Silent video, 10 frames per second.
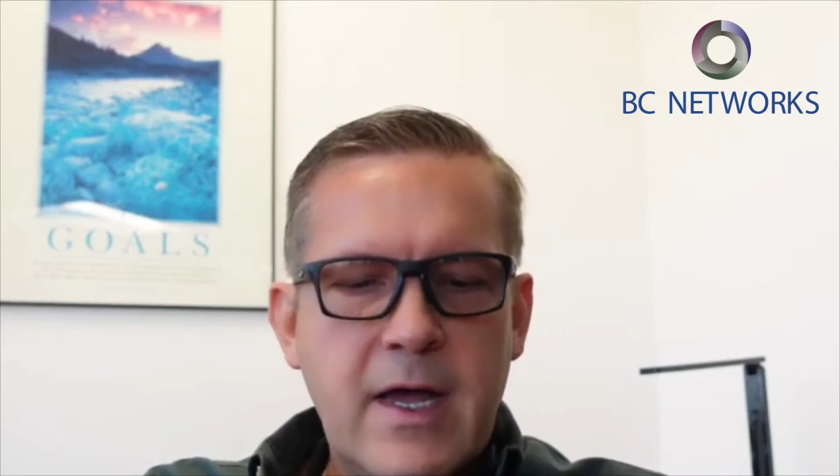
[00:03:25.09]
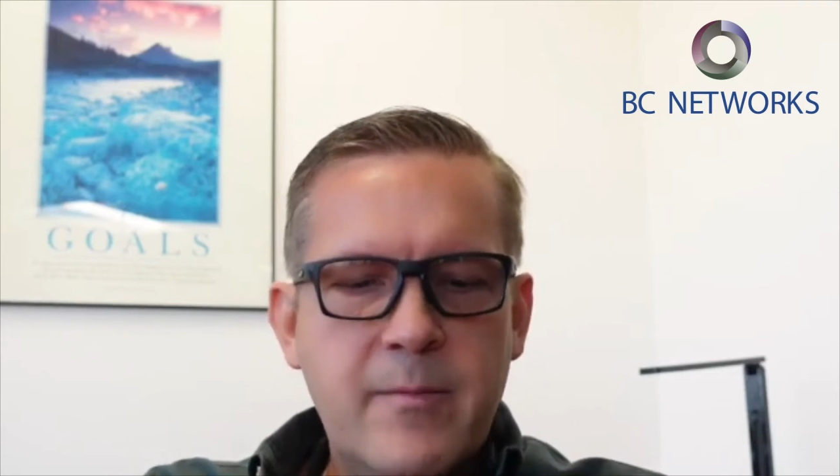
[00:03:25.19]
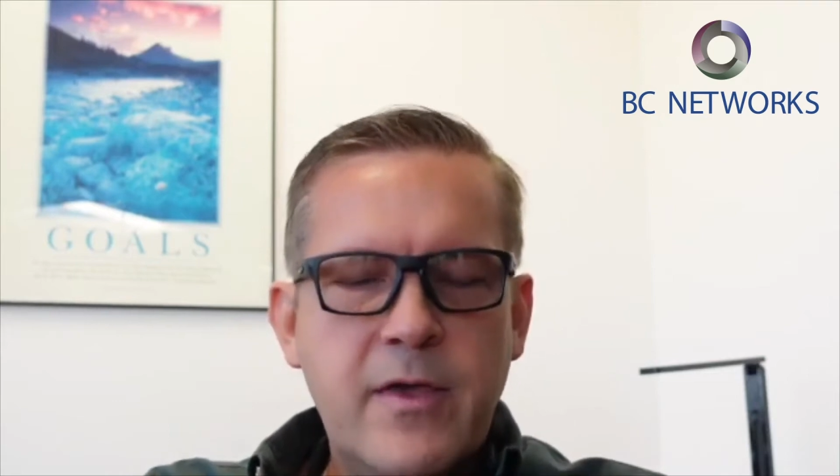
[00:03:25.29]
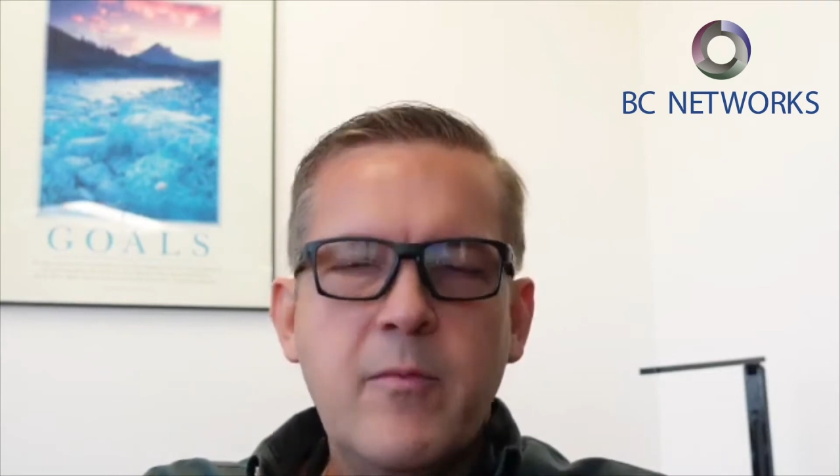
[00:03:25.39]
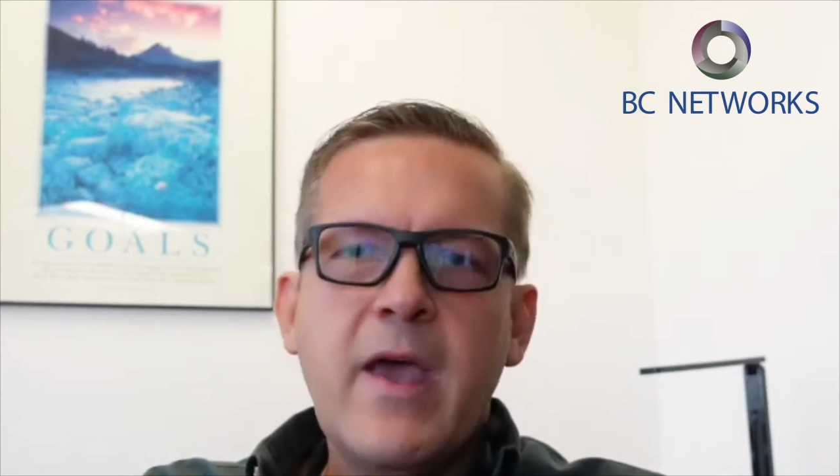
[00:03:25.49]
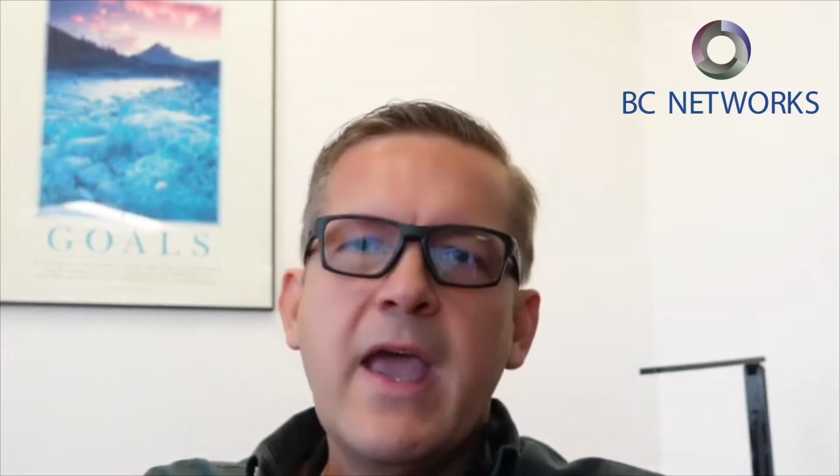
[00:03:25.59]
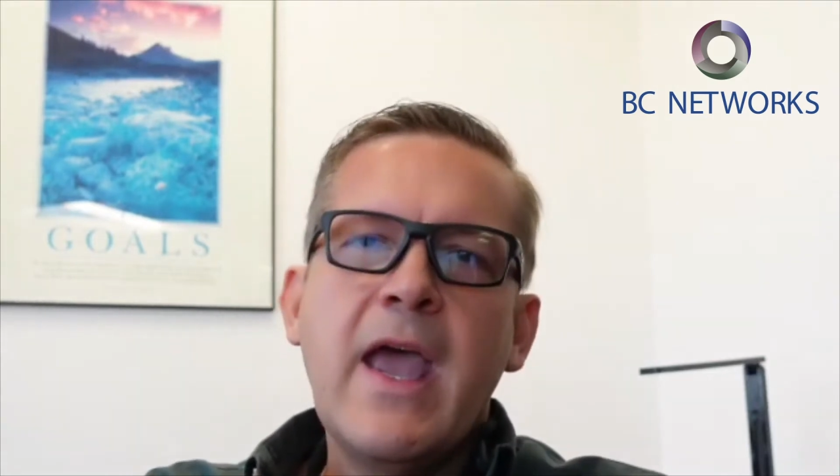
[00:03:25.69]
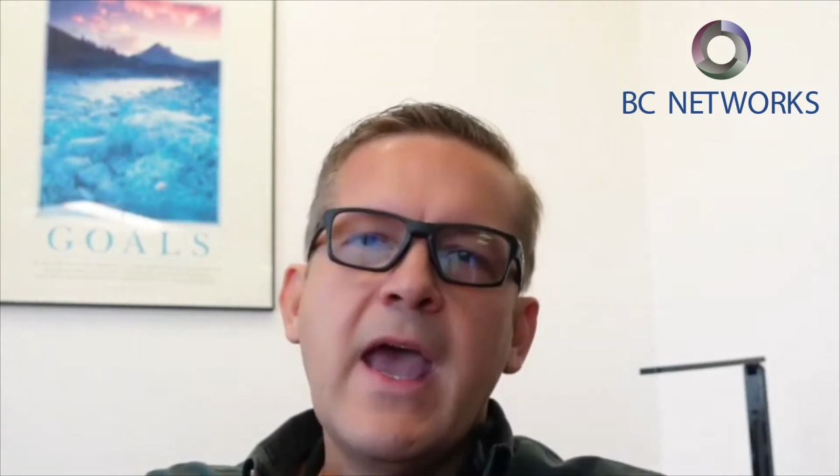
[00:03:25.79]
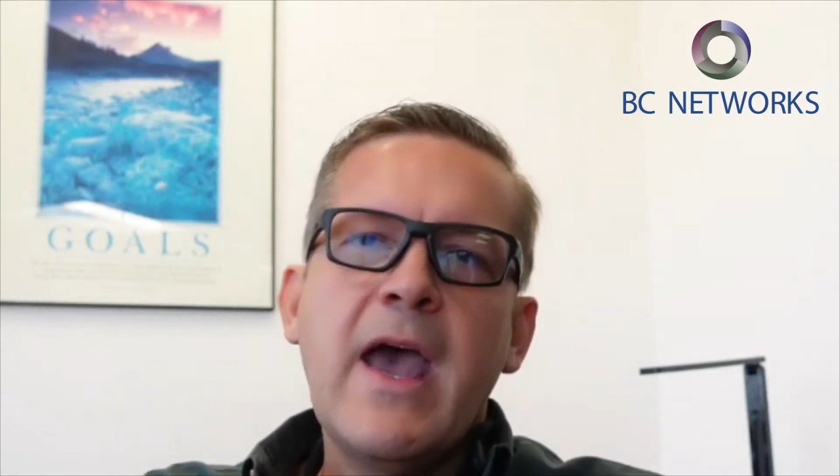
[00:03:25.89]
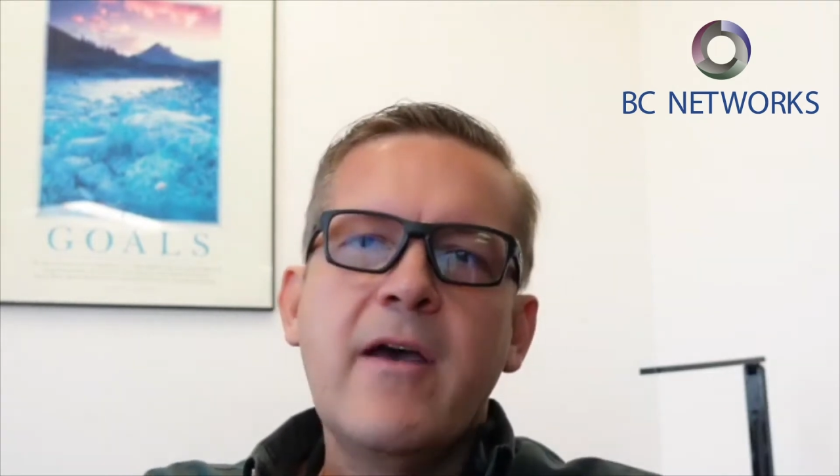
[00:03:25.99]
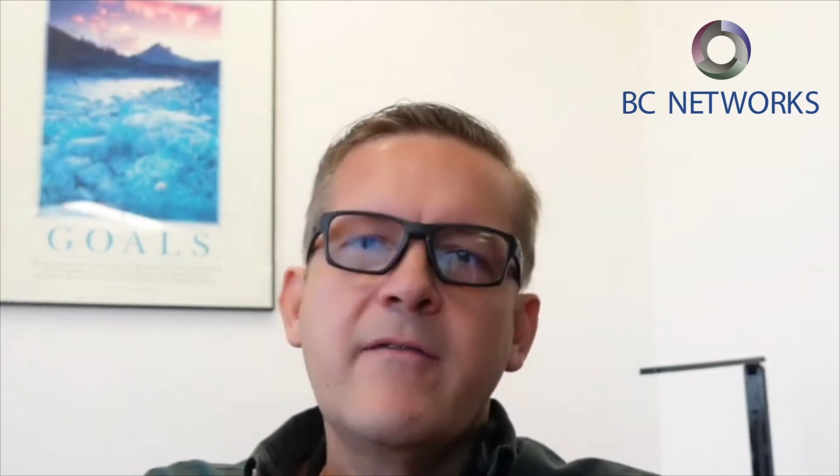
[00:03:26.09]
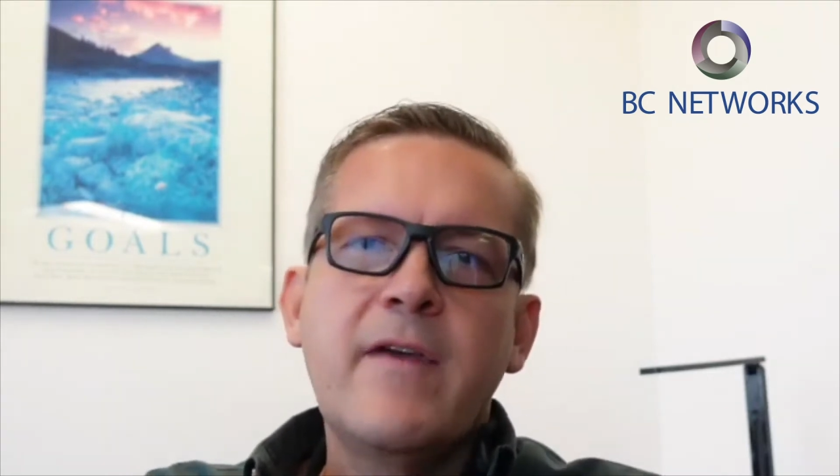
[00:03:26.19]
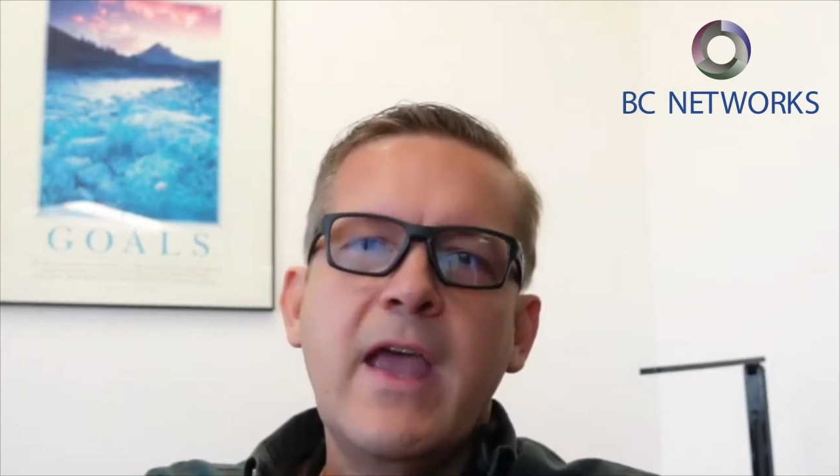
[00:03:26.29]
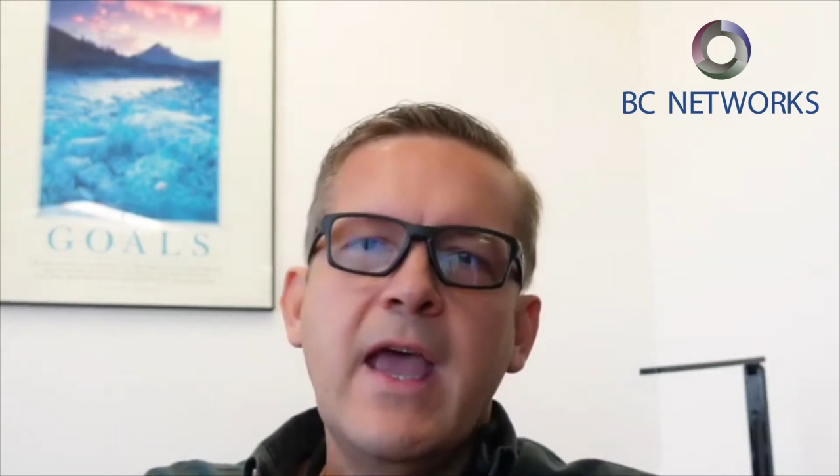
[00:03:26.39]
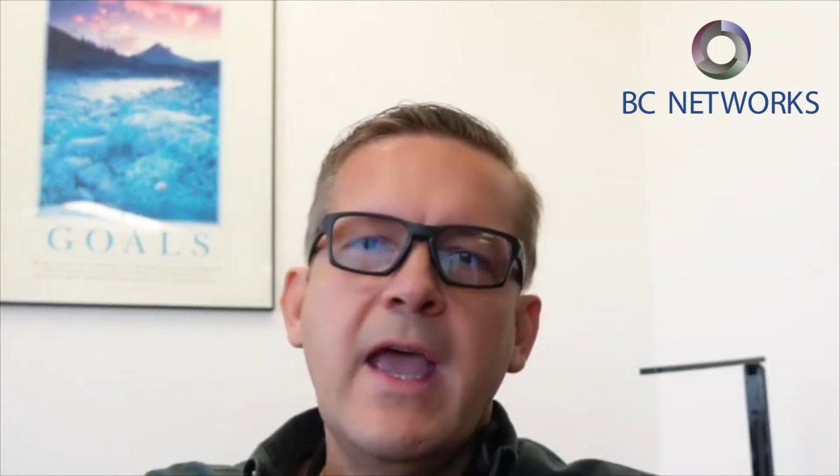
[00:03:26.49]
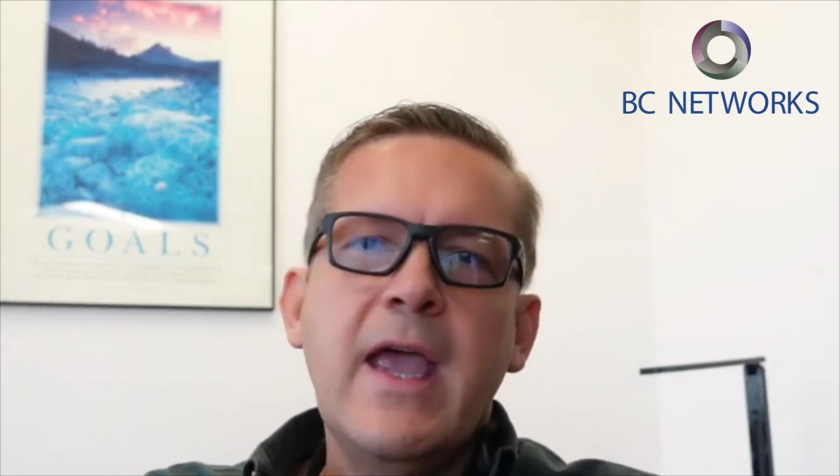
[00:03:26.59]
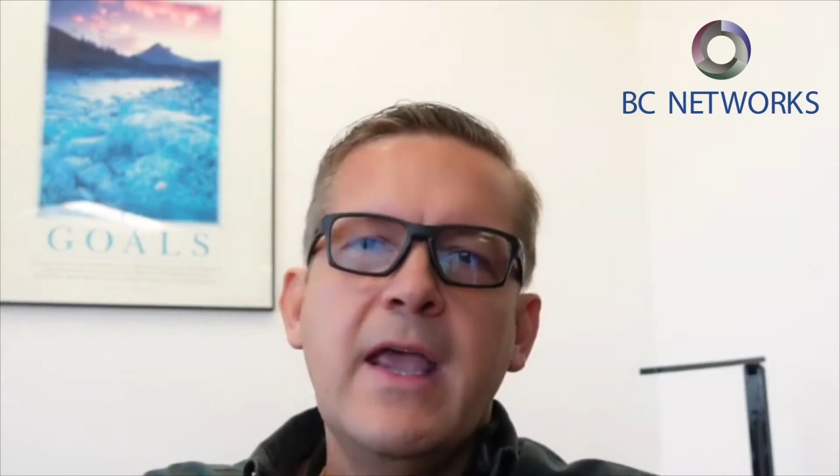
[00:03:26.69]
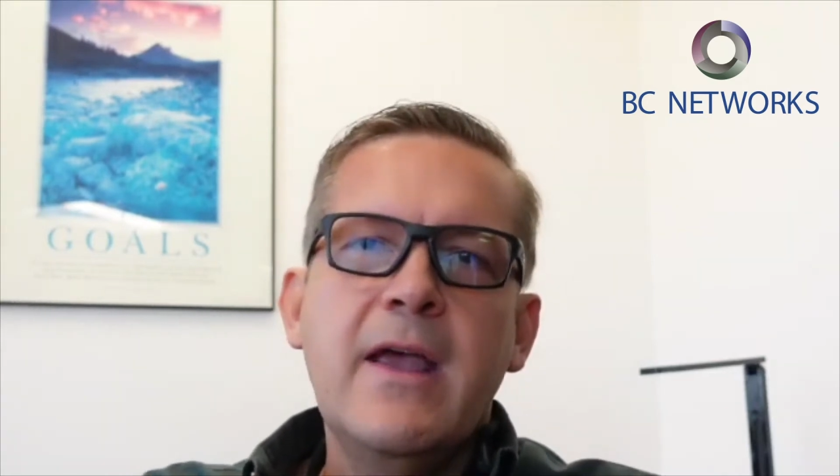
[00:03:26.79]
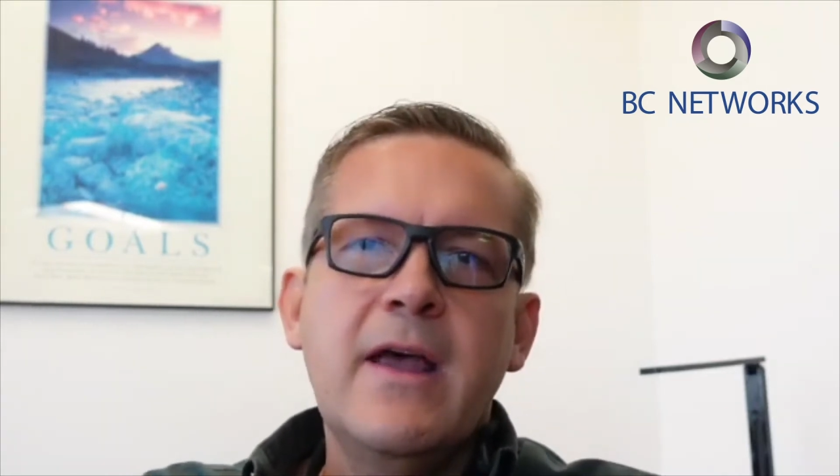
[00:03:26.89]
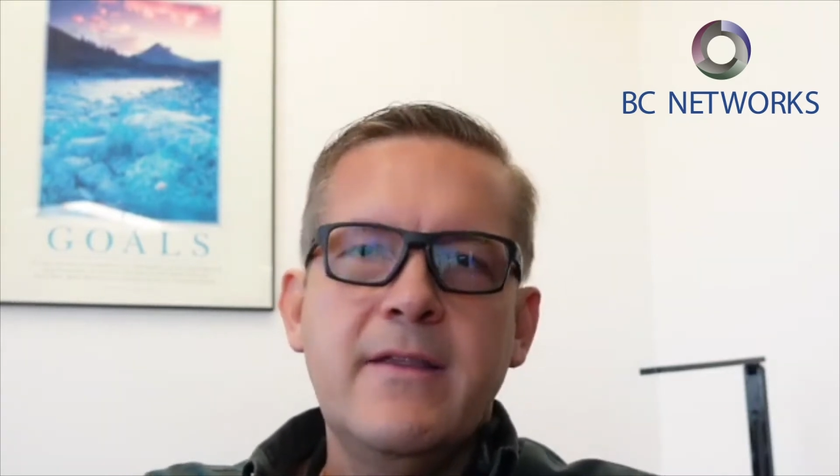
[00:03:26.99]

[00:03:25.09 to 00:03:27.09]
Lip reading: you may have a